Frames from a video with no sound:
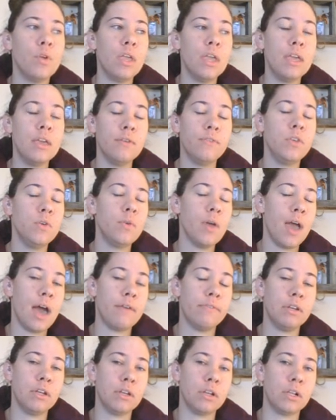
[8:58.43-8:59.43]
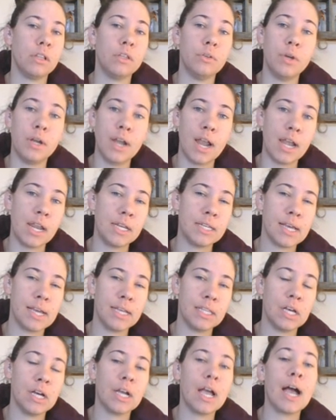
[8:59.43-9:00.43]
If you haven't included any
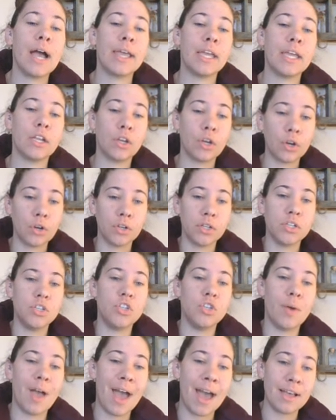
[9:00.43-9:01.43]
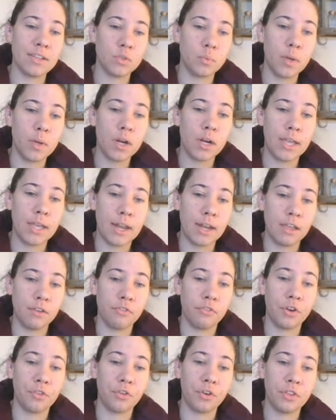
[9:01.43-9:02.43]
dialogue, I encourage you, as we are getting
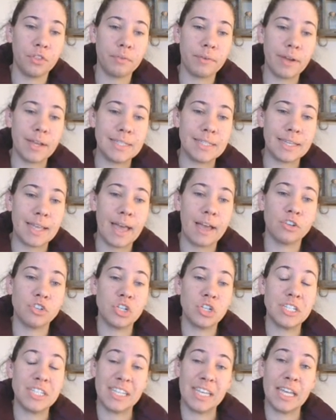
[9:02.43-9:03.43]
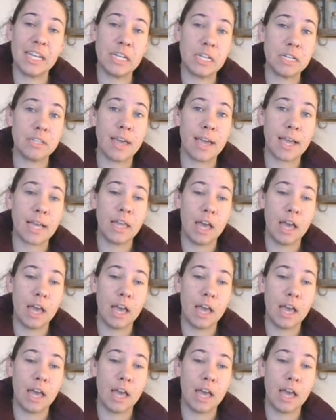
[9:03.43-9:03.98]
further in the rising actions and getting to that